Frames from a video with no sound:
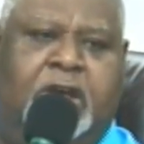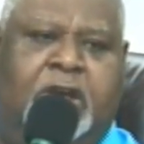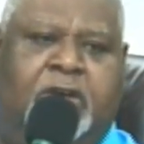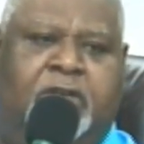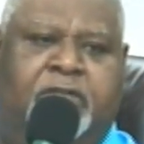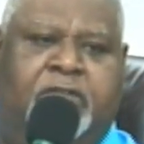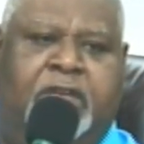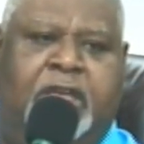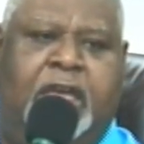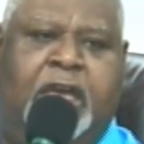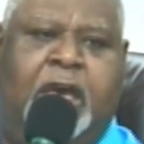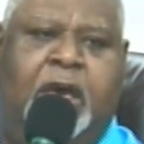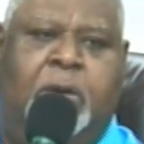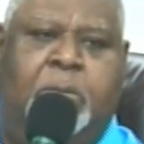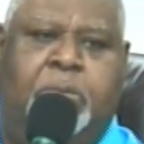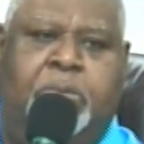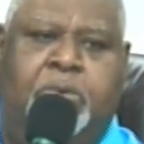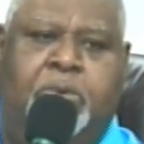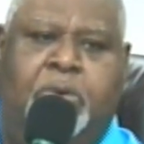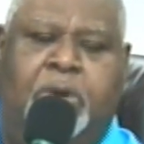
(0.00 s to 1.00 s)
of the
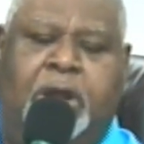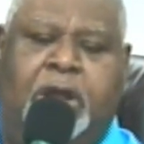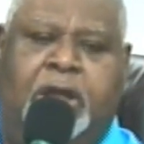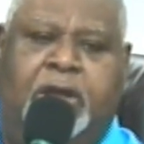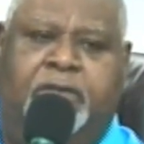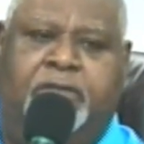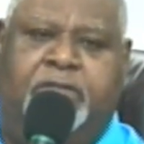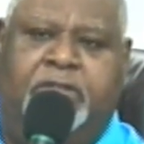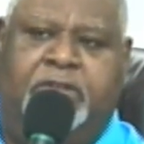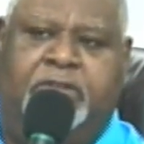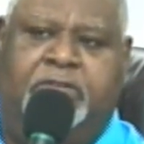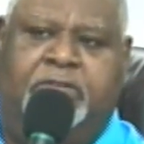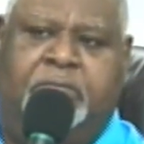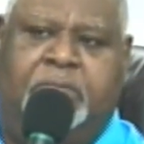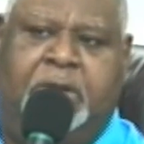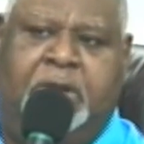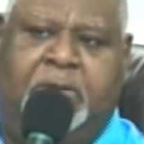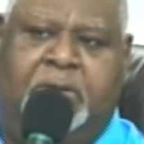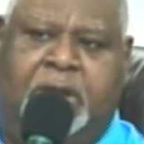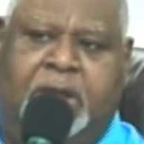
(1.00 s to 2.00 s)
outpouring of the
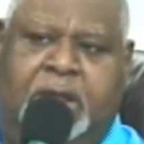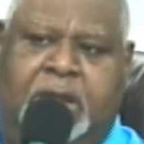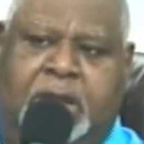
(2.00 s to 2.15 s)
Spirit,